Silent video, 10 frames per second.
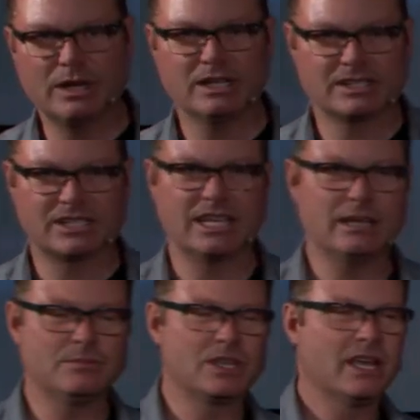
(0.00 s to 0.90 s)
when it
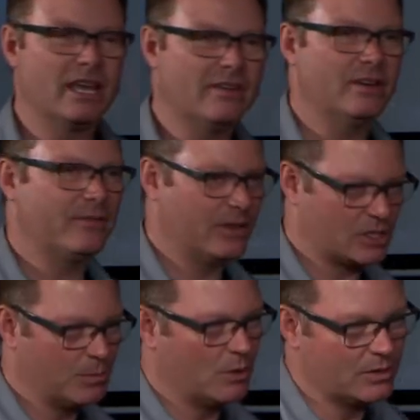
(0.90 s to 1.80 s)
seems as if
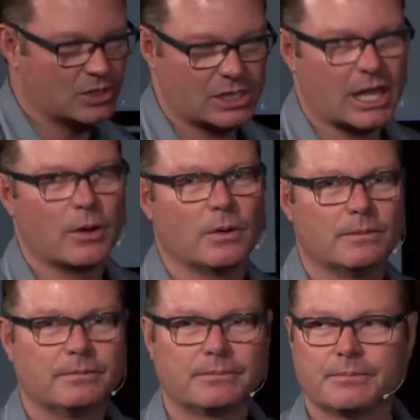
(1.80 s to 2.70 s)
it's moving slow.
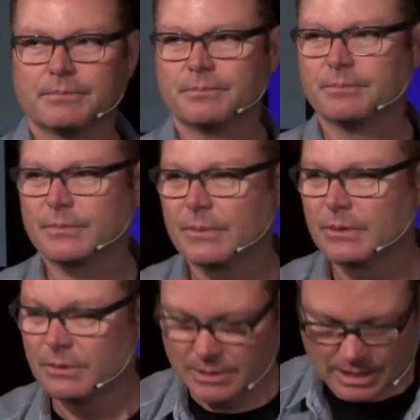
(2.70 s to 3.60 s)

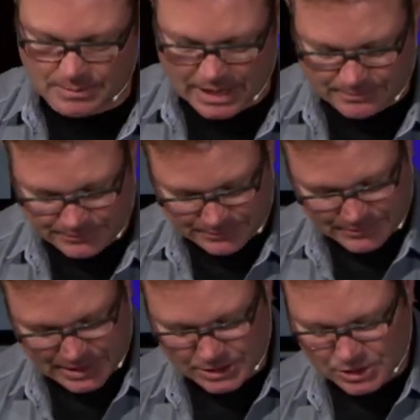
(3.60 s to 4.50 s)
Amen?
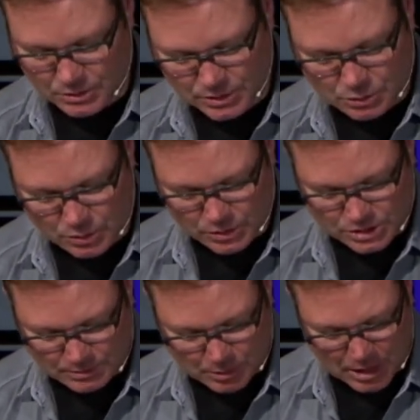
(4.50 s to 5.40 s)
It's going
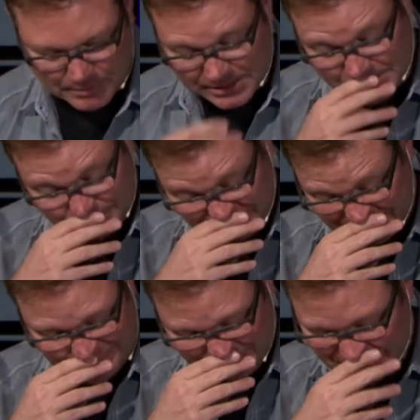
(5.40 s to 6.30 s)
towards the promise.
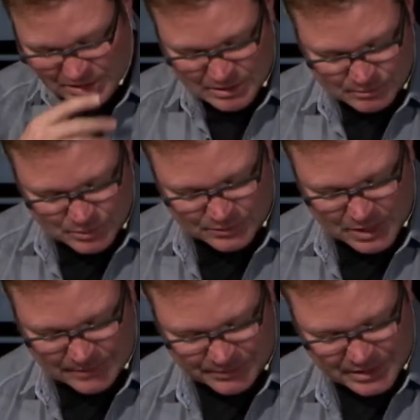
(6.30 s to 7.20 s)
Moving
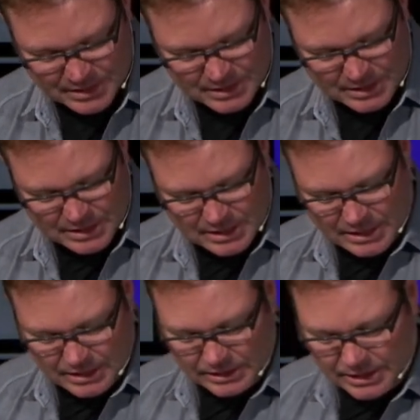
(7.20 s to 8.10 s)
on.
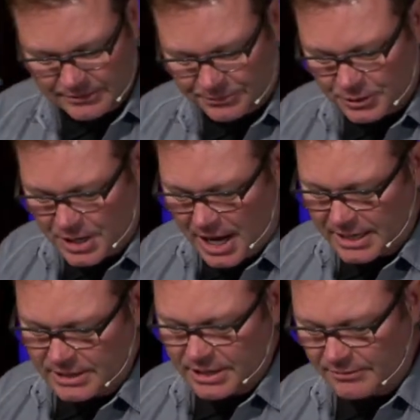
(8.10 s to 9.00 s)
Live for
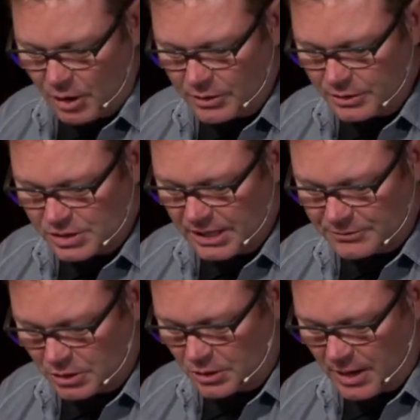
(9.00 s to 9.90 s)
God and give all yourself
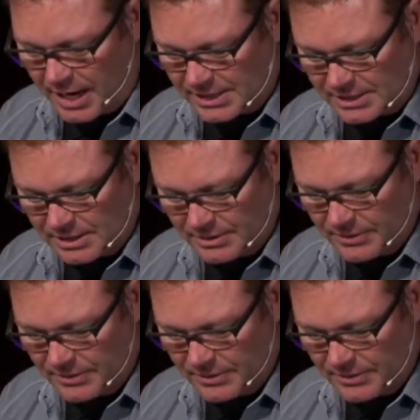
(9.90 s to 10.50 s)
to Christ.